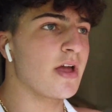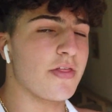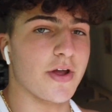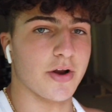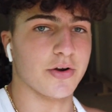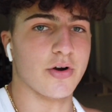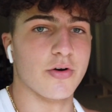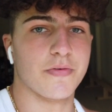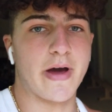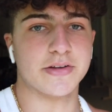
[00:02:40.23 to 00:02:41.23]
that you're gonna grow
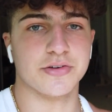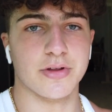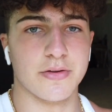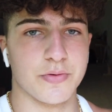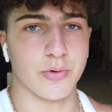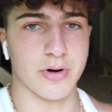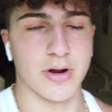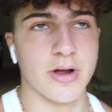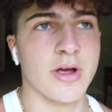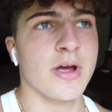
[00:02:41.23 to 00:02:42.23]
up faster than if you were to